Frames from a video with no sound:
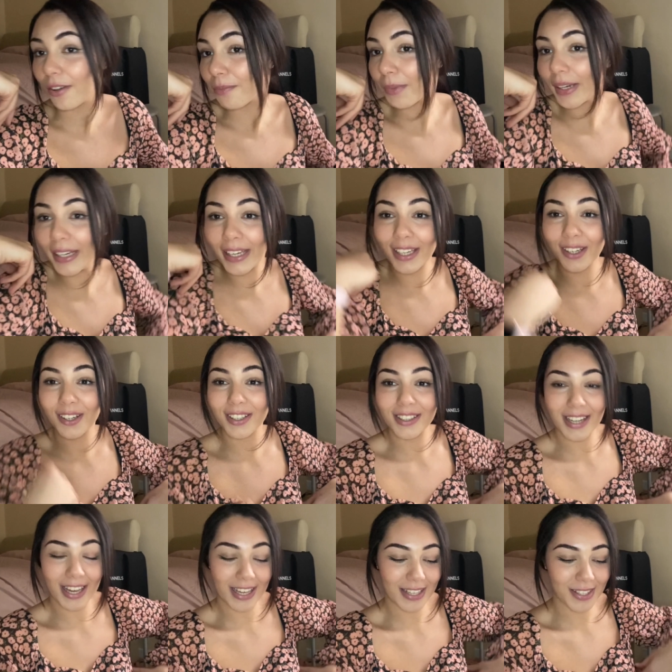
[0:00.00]
money on
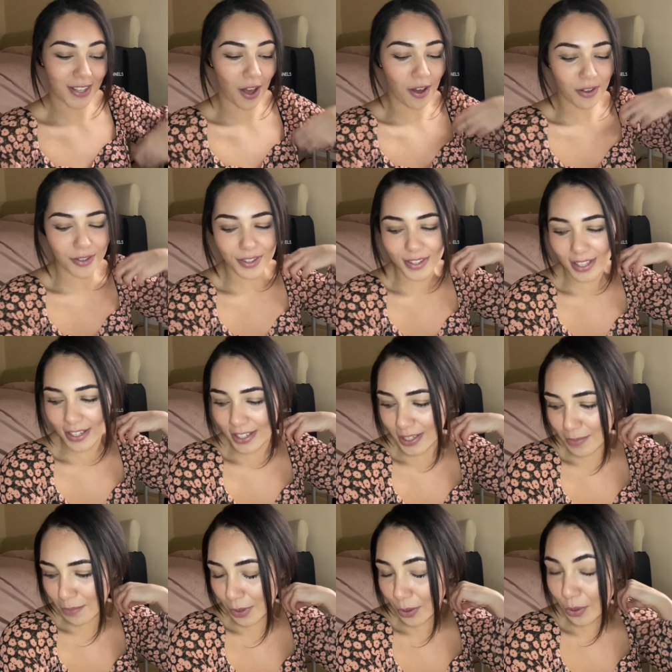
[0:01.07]
ASOS and
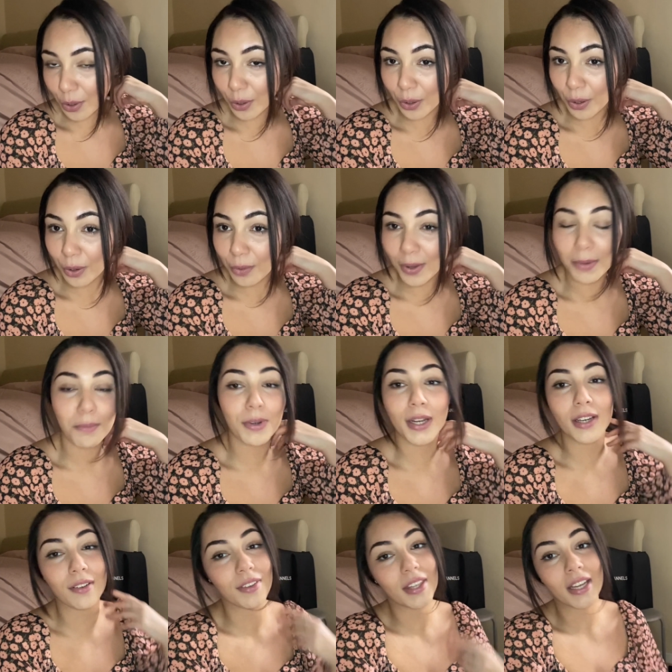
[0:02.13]
Boohoo and Pretty
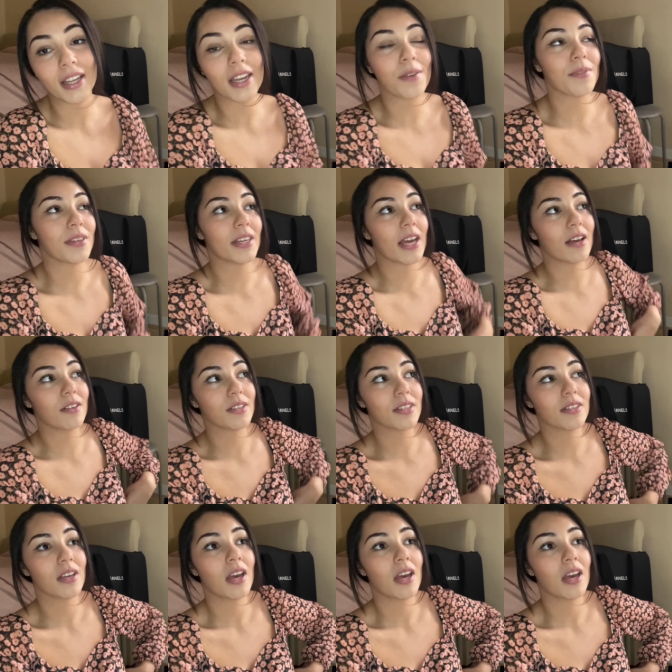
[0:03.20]
Little Thing and everything else,